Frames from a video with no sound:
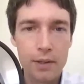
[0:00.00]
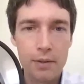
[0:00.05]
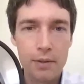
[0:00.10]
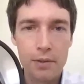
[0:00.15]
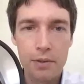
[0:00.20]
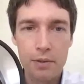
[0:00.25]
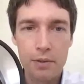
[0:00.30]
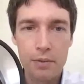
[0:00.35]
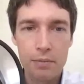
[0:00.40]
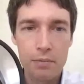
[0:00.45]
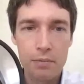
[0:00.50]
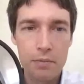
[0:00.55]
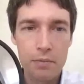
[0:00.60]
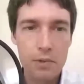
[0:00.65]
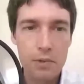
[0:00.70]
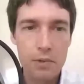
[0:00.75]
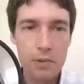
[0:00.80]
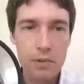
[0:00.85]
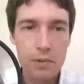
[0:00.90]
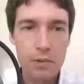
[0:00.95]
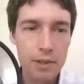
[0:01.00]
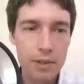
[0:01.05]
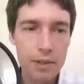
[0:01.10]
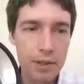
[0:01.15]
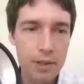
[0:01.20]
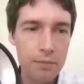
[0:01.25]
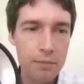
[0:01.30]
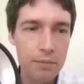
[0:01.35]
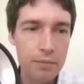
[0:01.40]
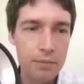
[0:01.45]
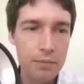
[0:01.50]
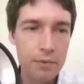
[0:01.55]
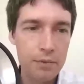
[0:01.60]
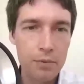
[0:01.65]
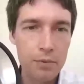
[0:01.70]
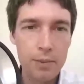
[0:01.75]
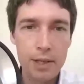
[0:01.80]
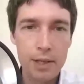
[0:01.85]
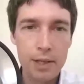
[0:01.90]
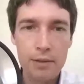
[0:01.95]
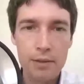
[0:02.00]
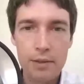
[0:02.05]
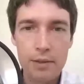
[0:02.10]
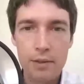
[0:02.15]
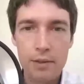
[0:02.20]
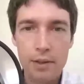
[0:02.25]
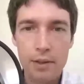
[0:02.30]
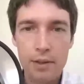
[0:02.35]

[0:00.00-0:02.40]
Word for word: is is good at some domains.